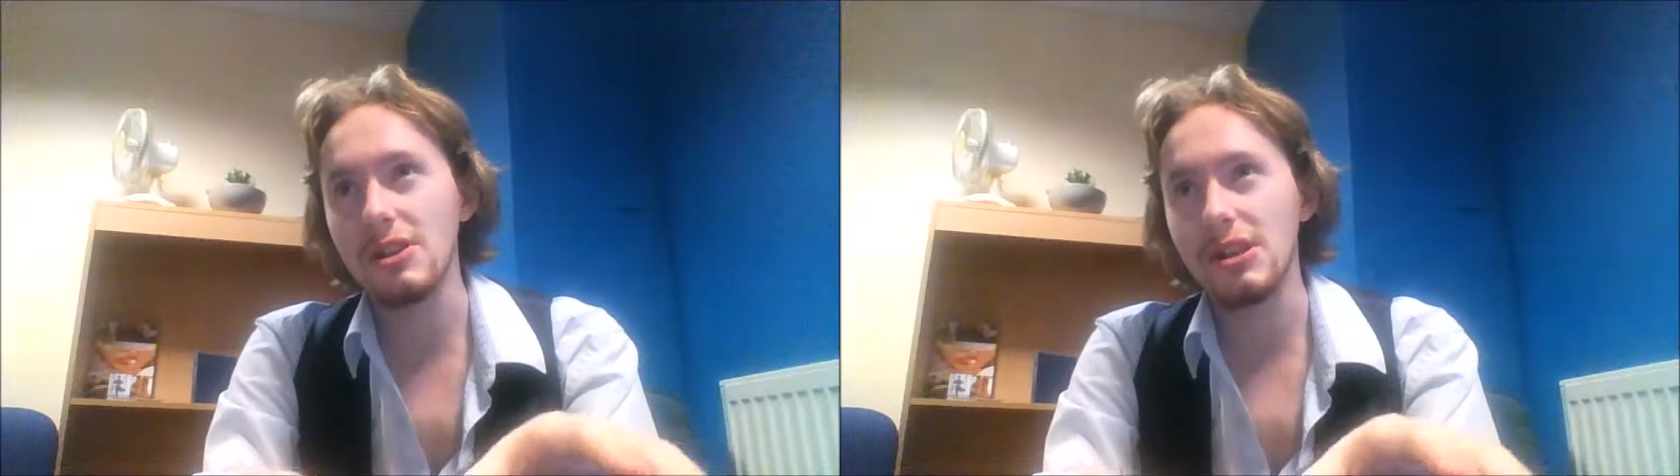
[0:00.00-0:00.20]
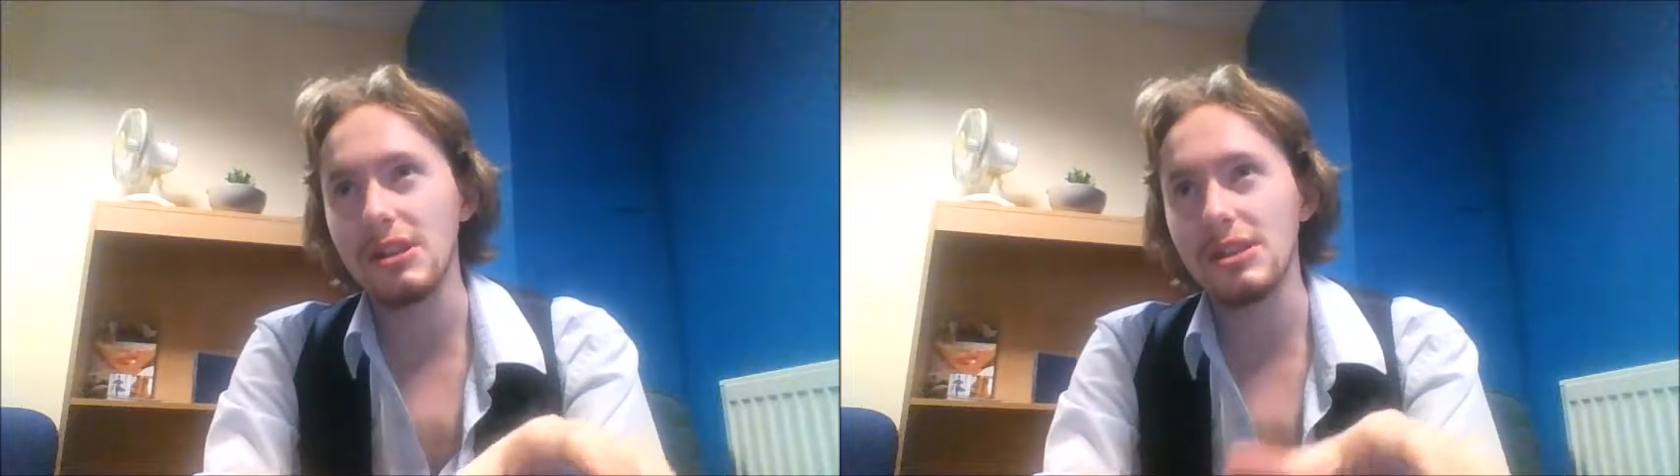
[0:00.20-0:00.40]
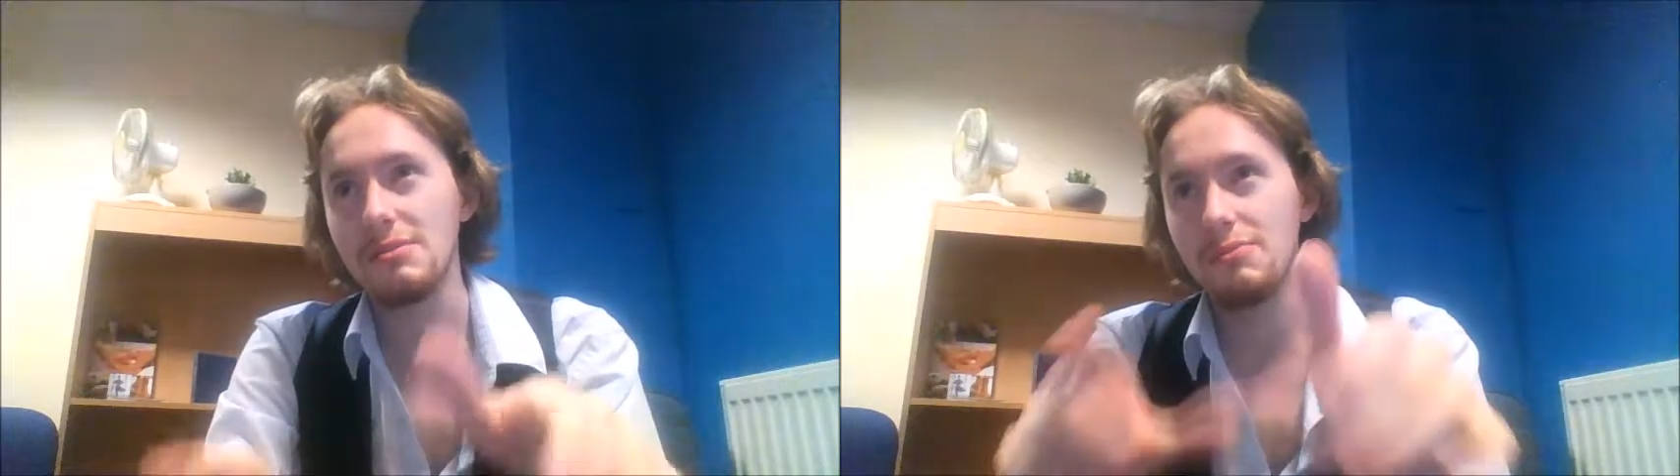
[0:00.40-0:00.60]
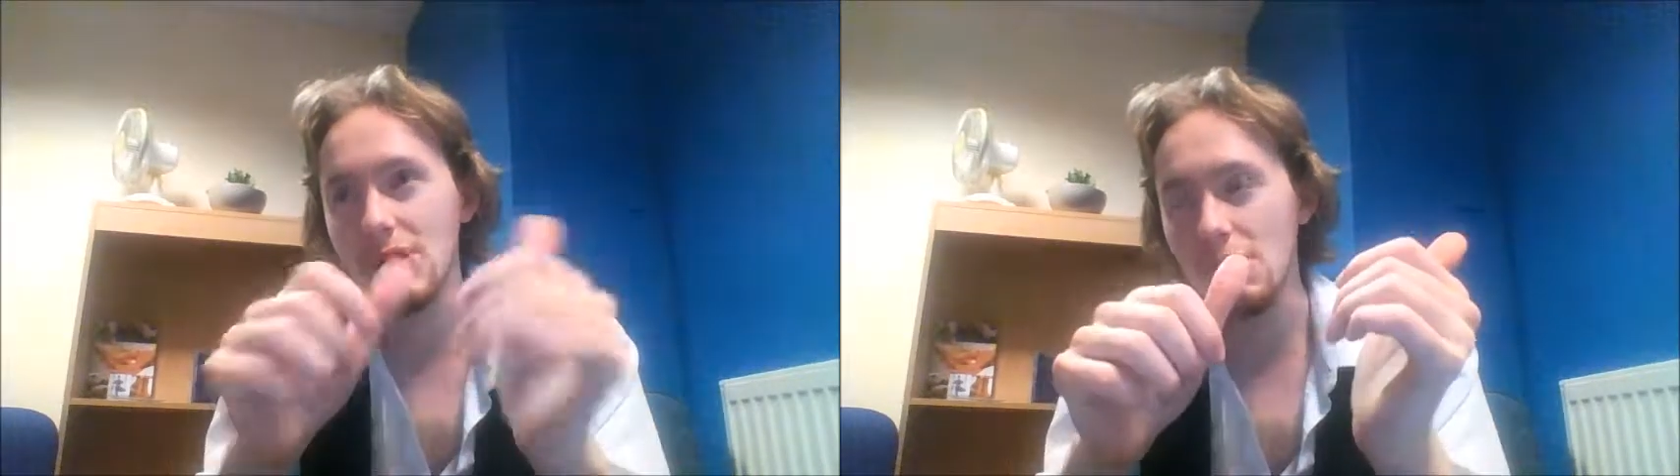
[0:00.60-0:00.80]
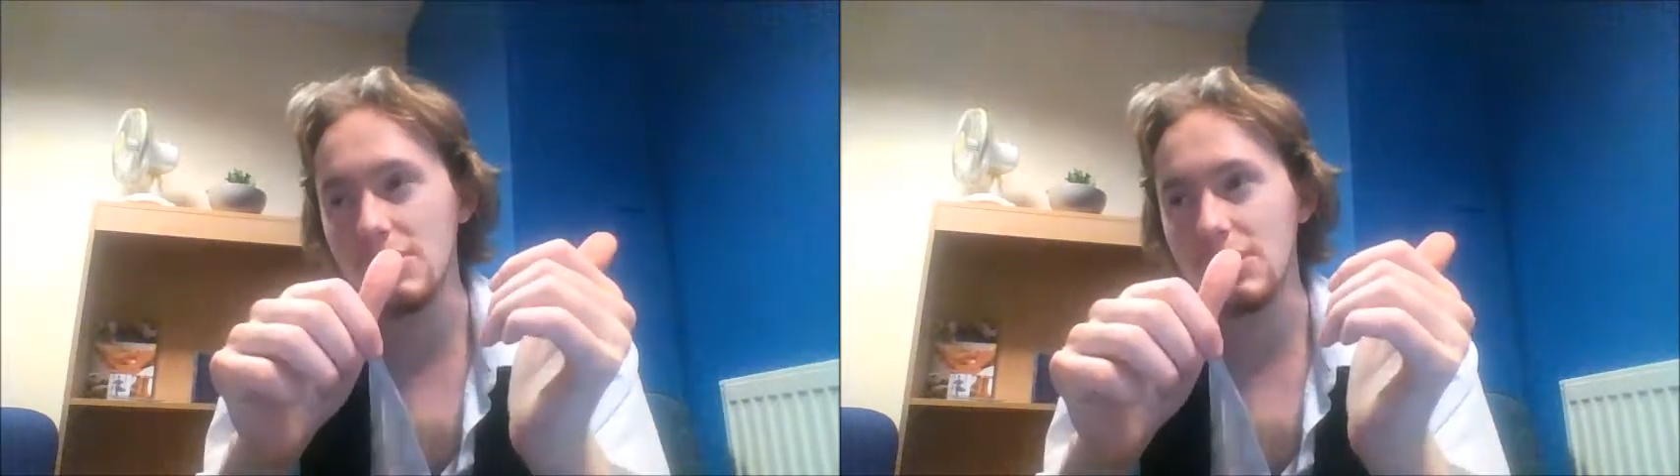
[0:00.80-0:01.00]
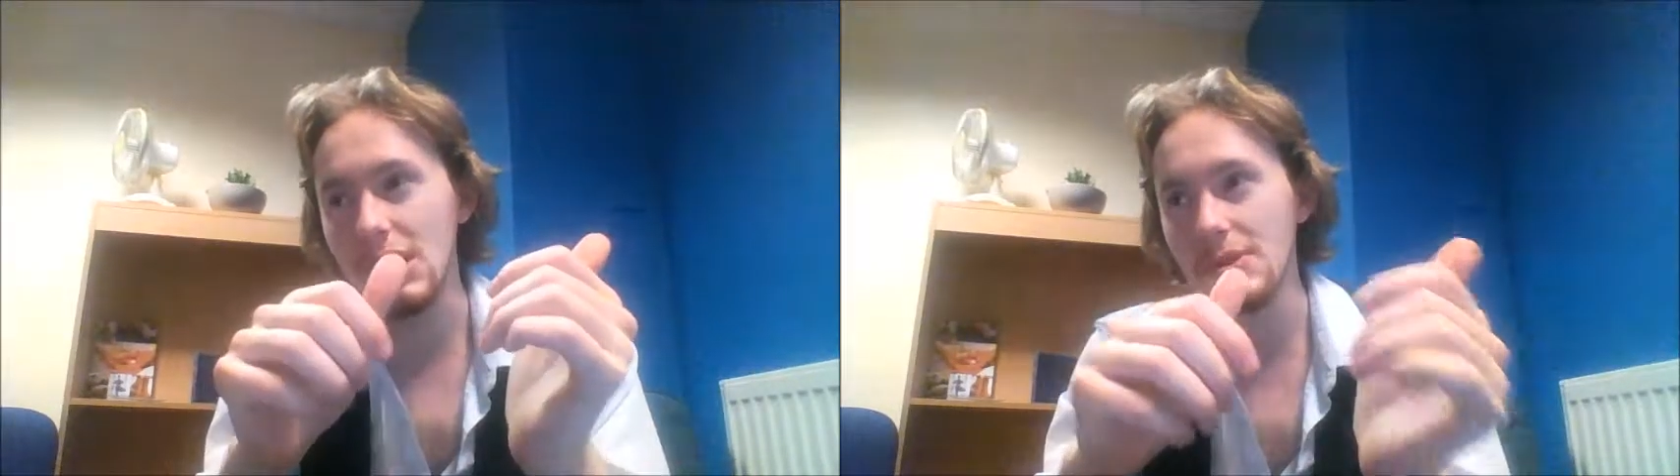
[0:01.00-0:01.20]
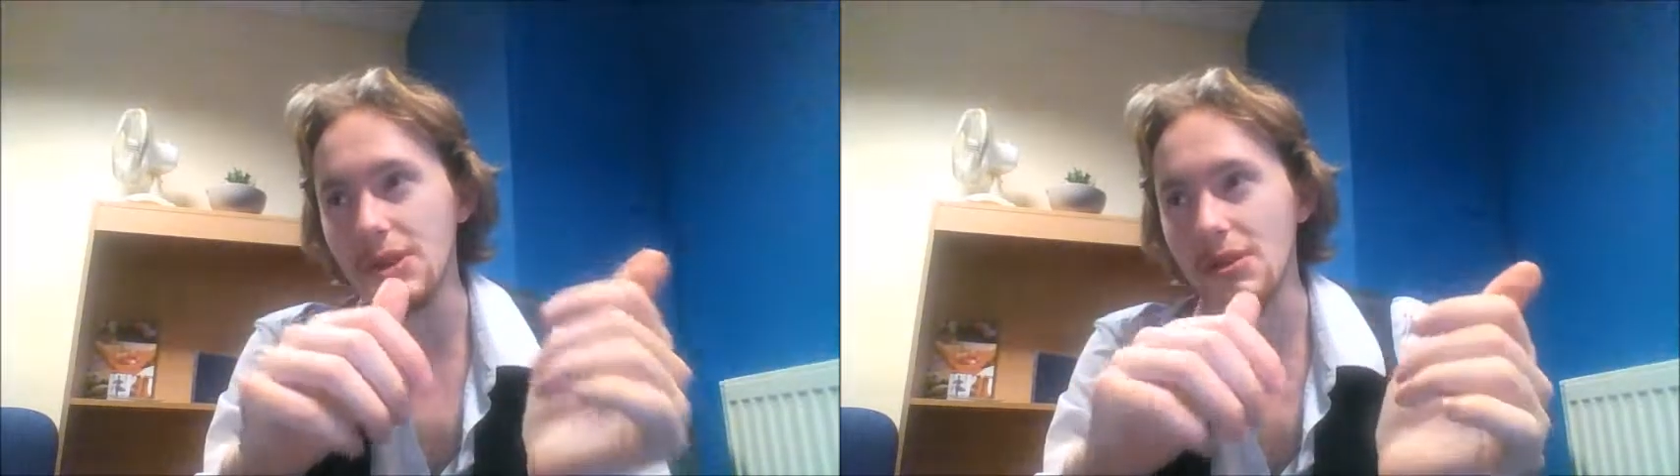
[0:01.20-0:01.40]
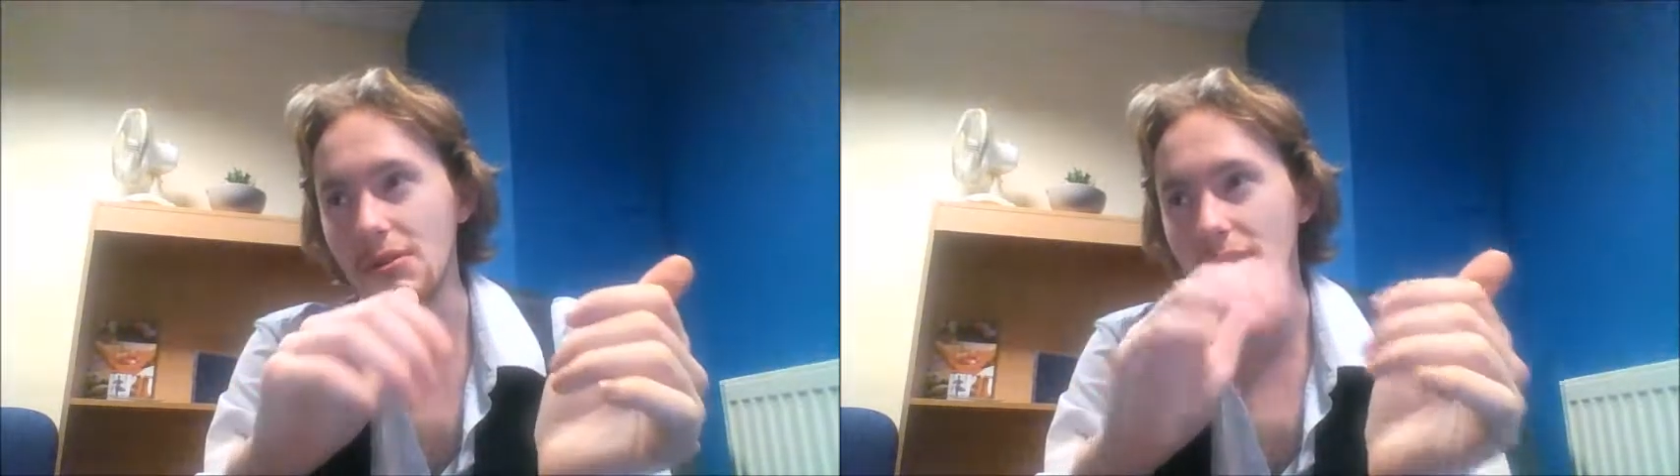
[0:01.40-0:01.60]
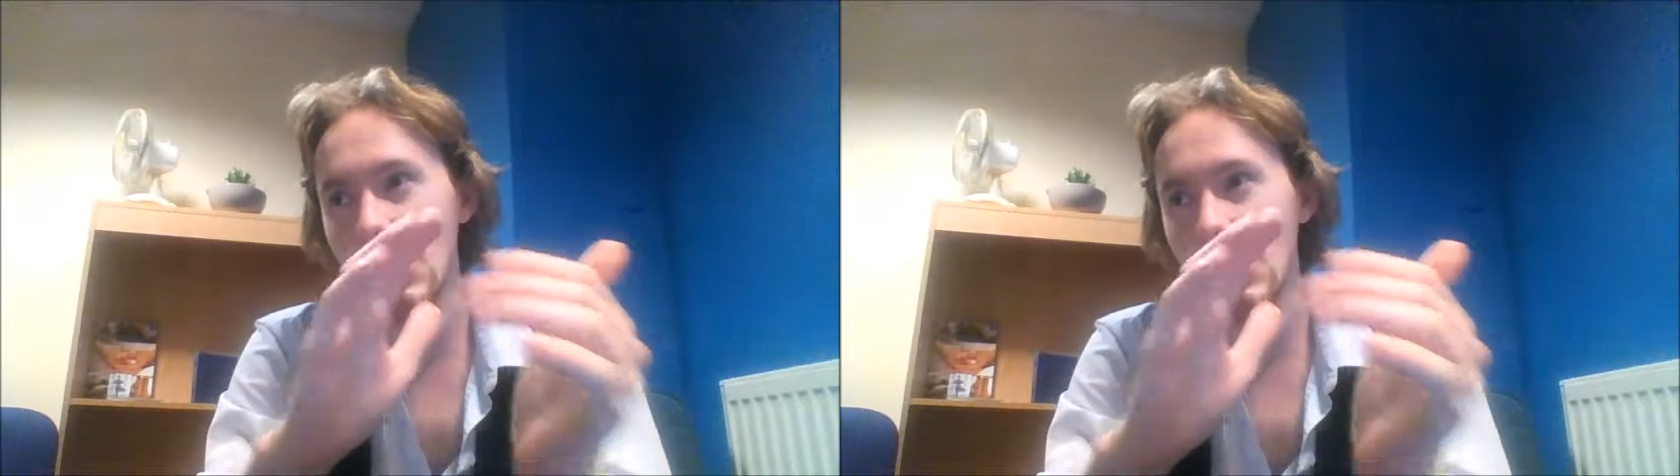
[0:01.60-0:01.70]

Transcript: list a long time ago, mm.